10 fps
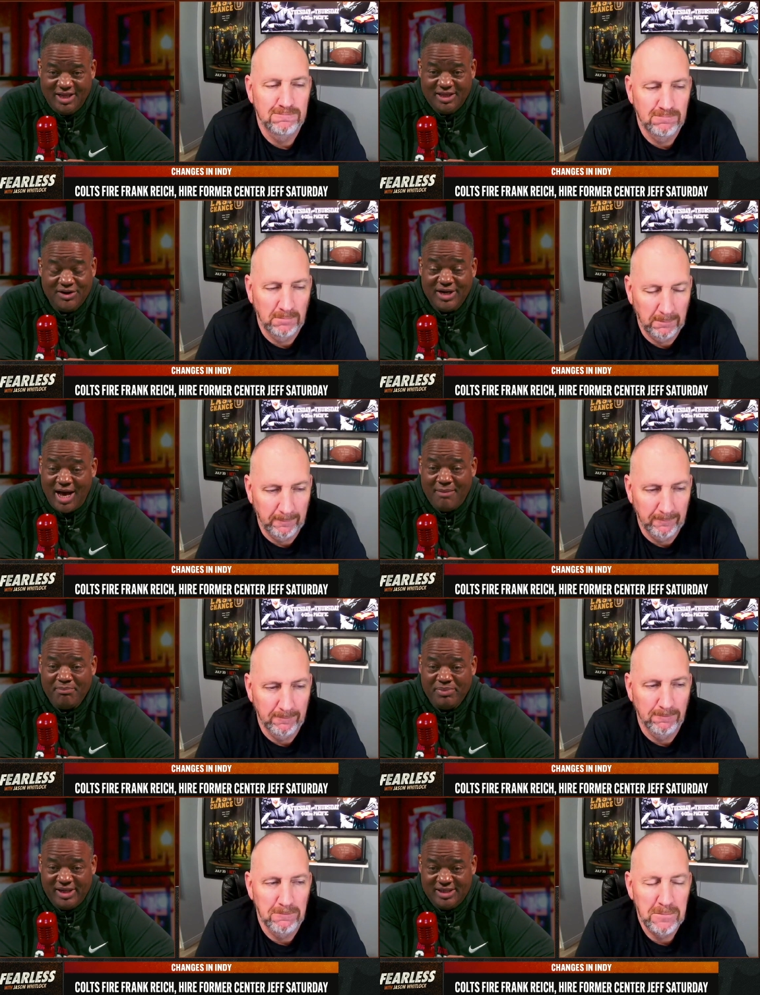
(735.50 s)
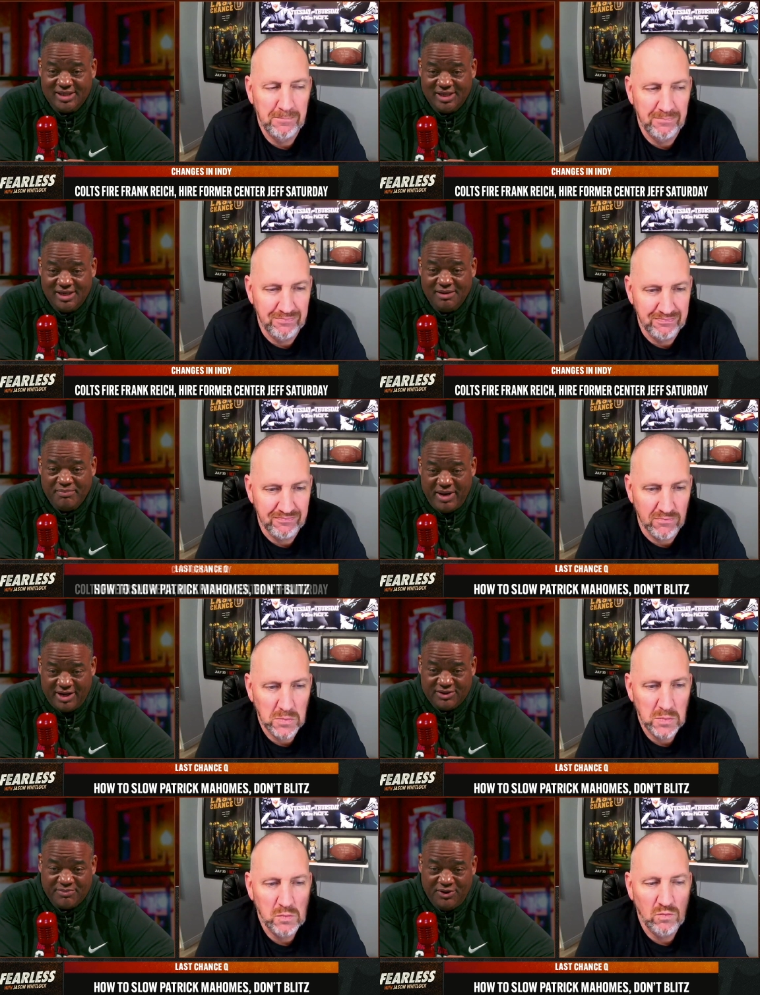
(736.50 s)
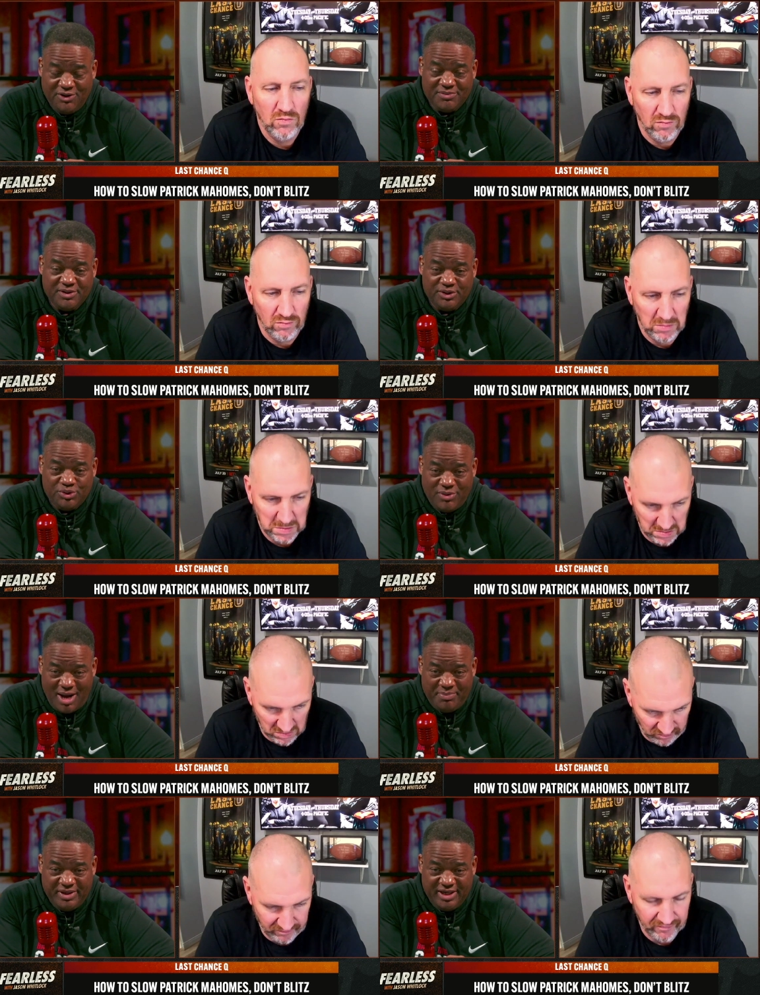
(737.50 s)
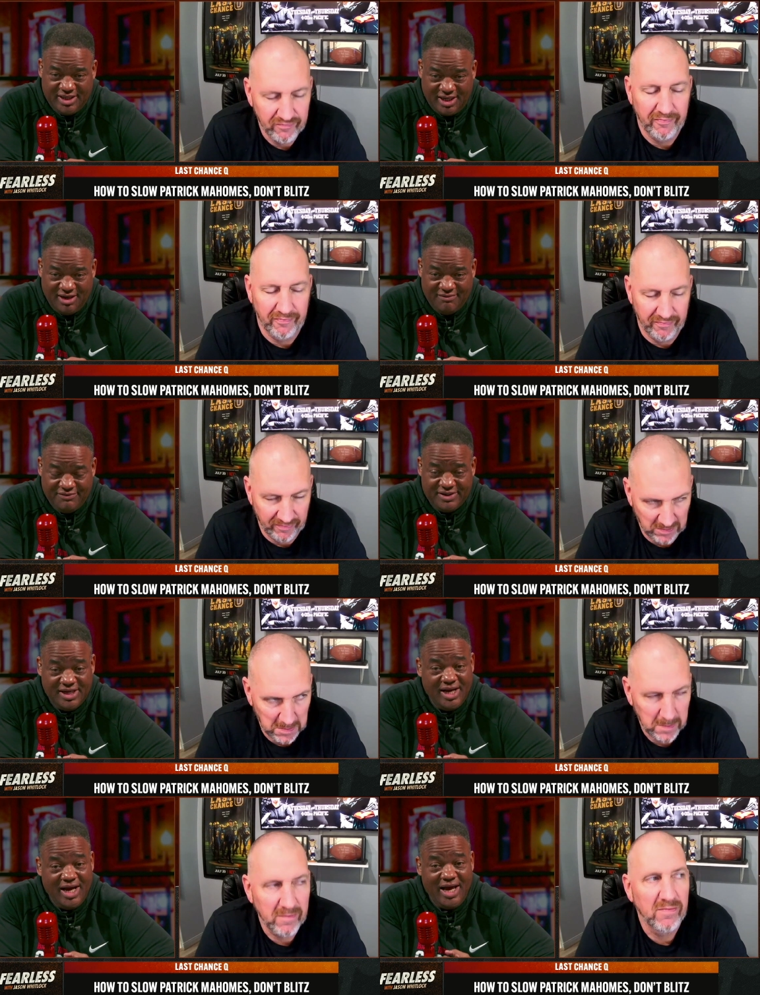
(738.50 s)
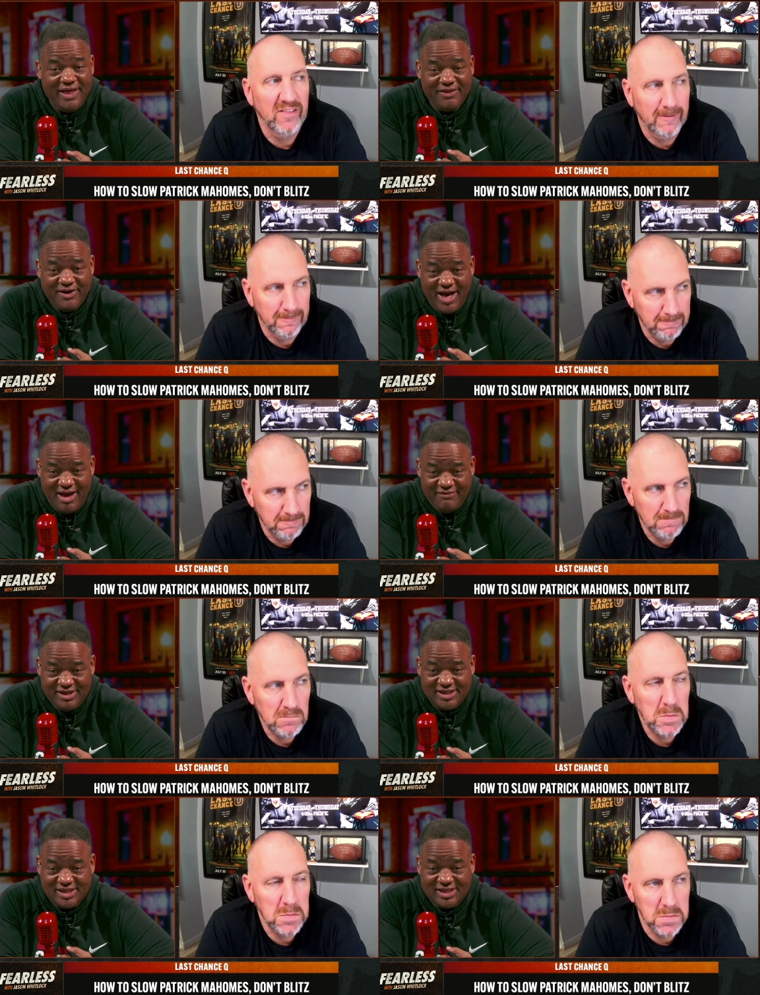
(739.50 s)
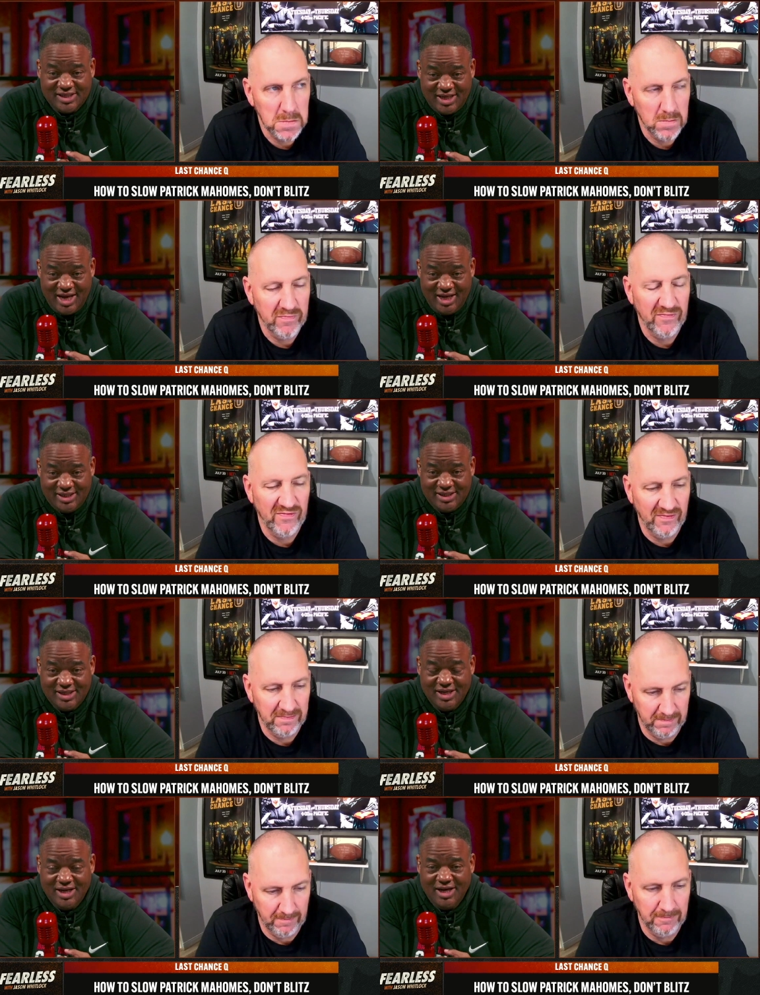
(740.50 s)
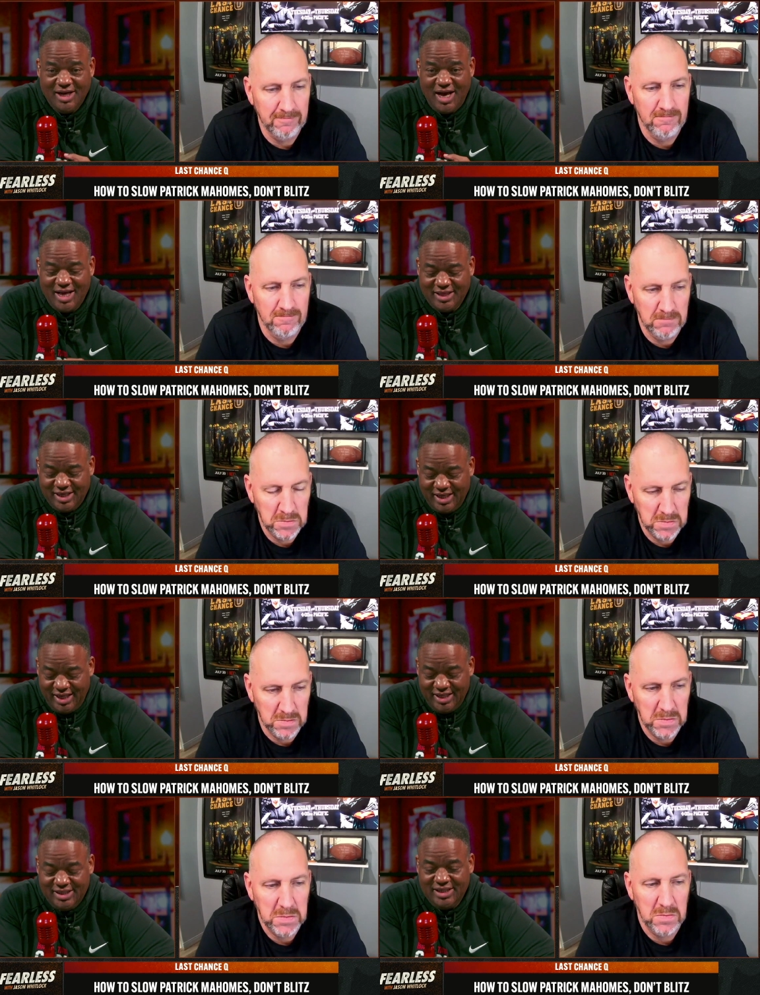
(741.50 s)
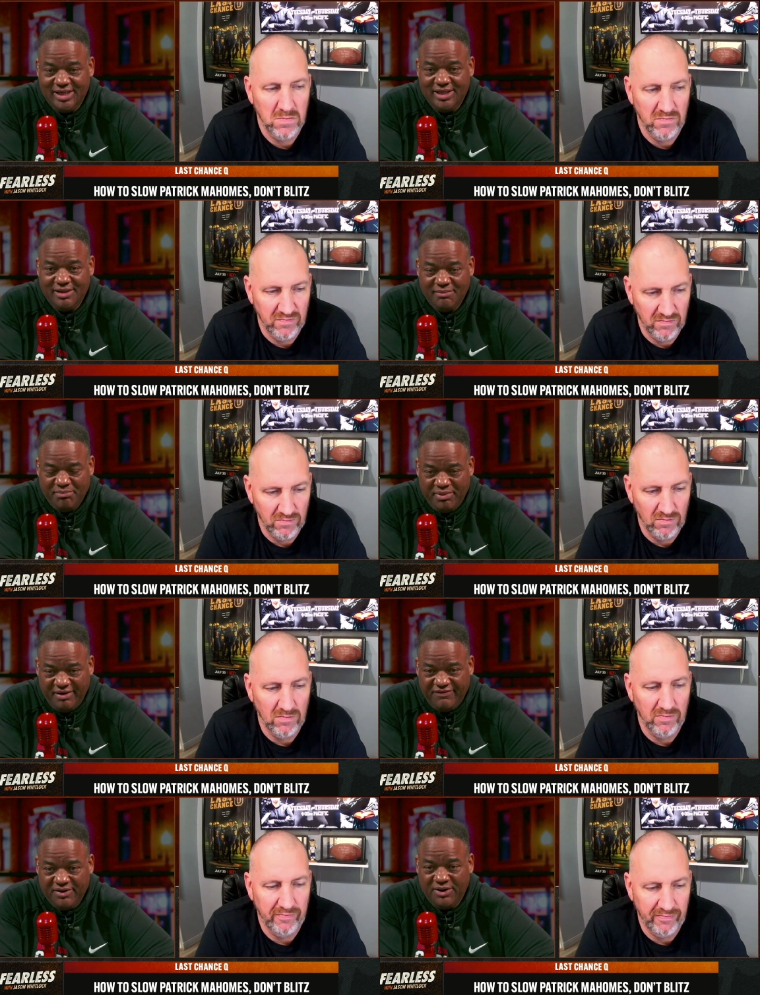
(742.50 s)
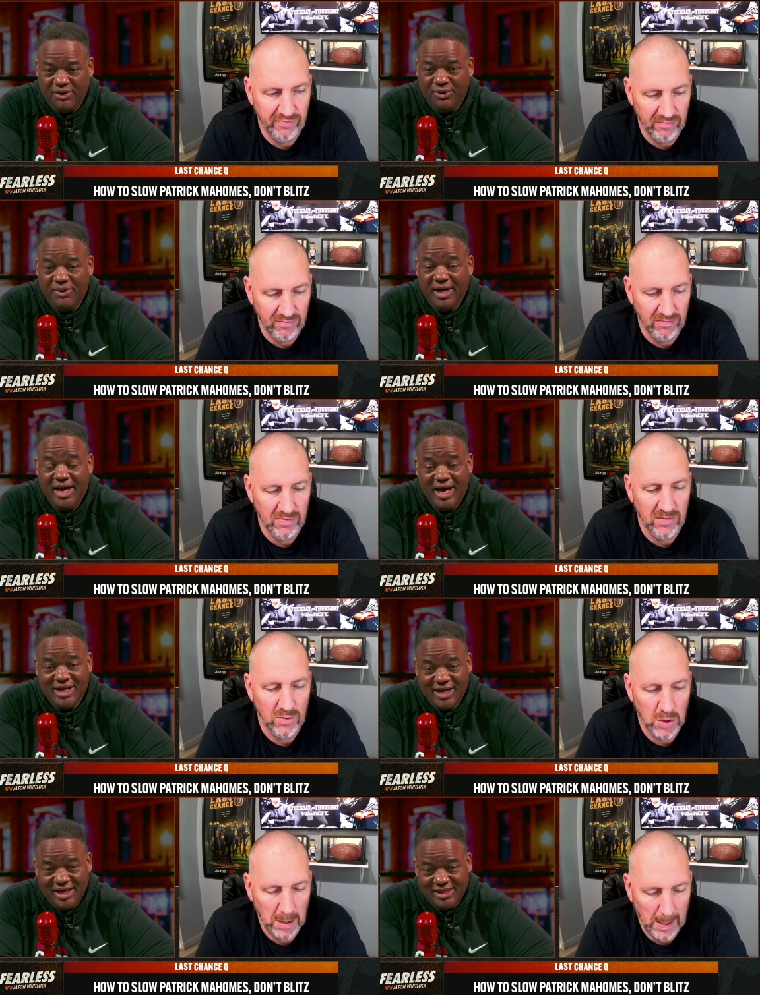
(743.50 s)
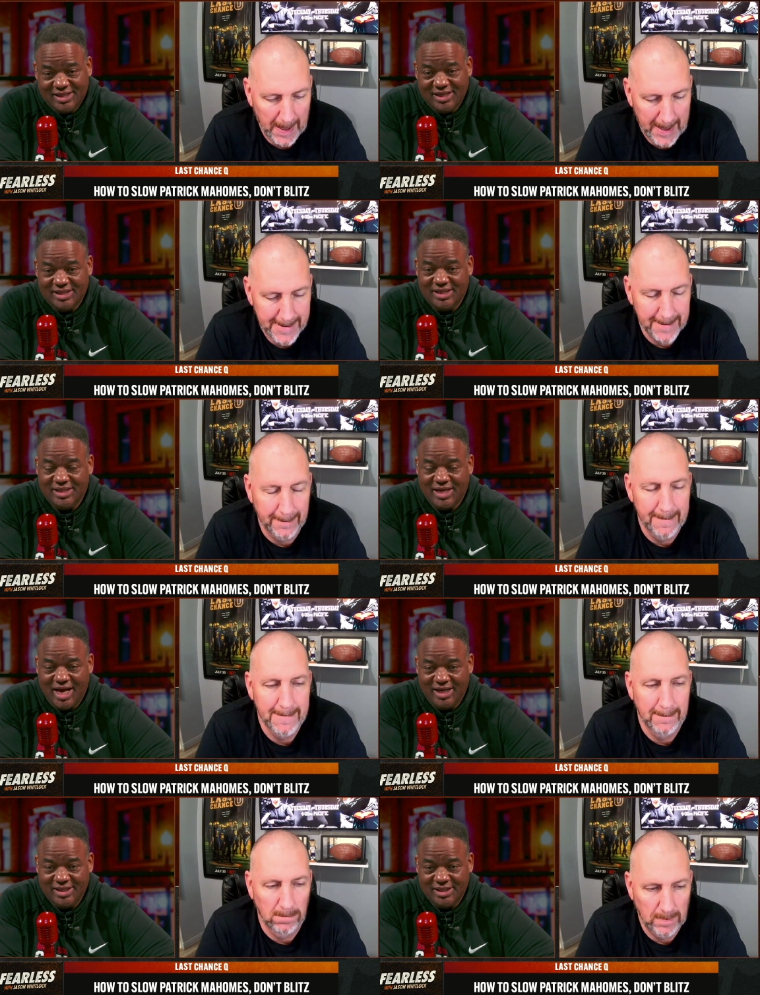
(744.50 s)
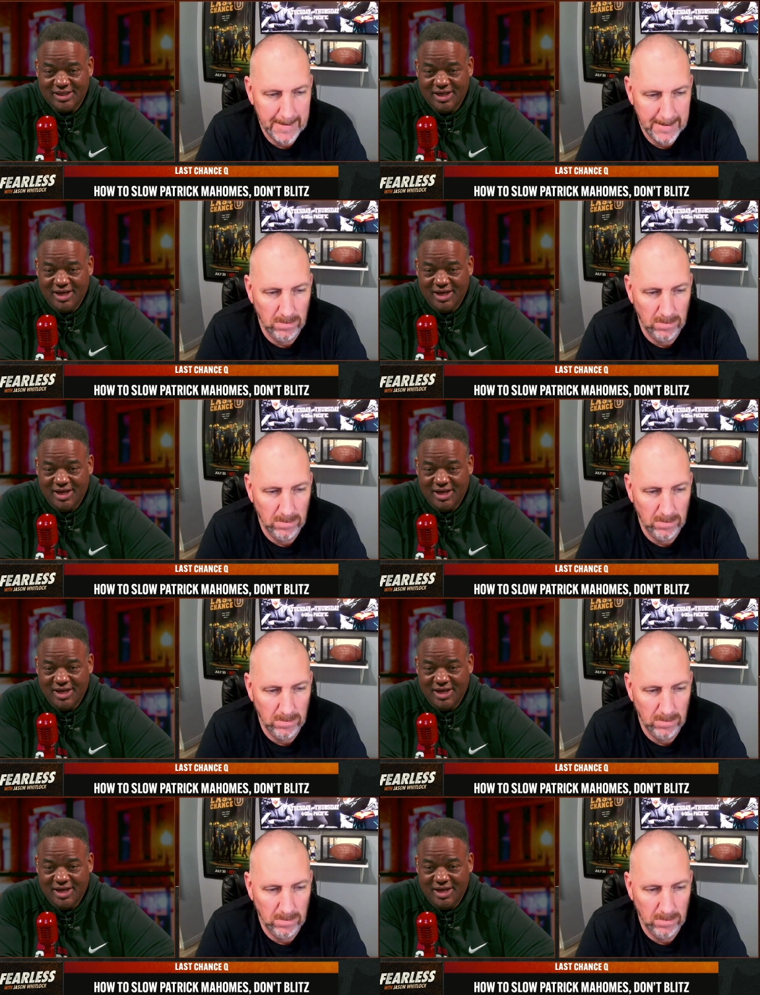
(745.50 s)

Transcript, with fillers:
Speaker 1: They're not blitzing Patrick Mahomes. They're dropping into coverage, and they're having success. I think Indy, Buffalo, and now the Tennessee Titans